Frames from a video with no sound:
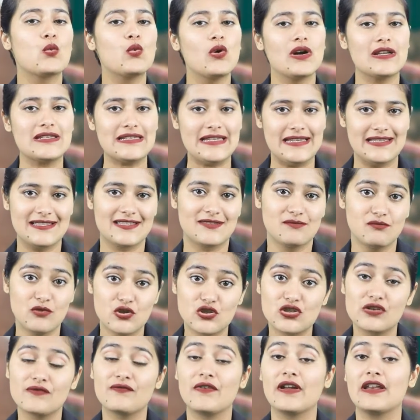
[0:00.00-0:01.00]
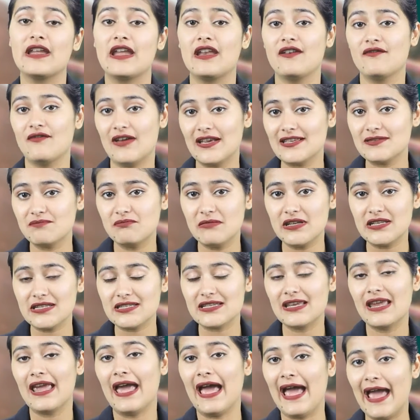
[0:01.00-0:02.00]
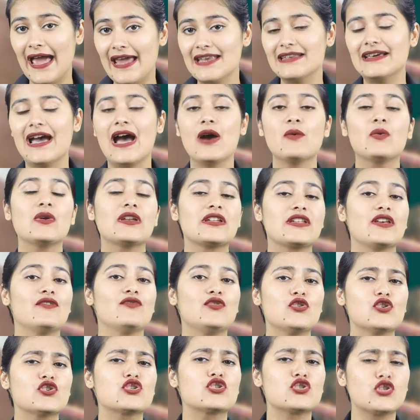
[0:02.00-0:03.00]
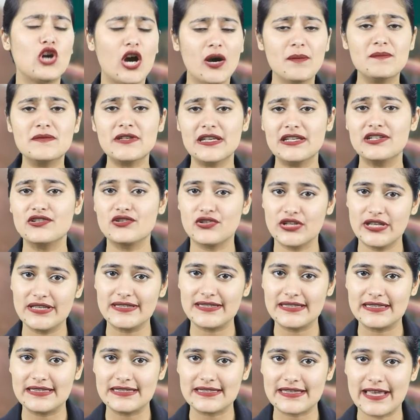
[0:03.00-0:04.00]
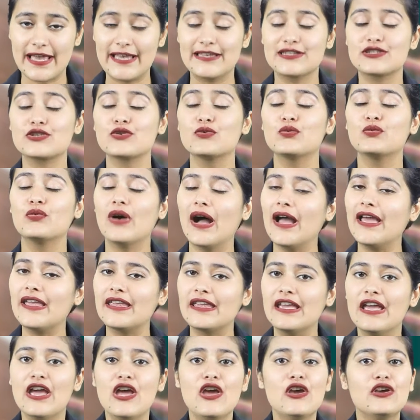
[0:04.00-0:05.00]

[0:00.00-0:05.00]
what is mutual fund investment and I will give you top 10 reasons as to why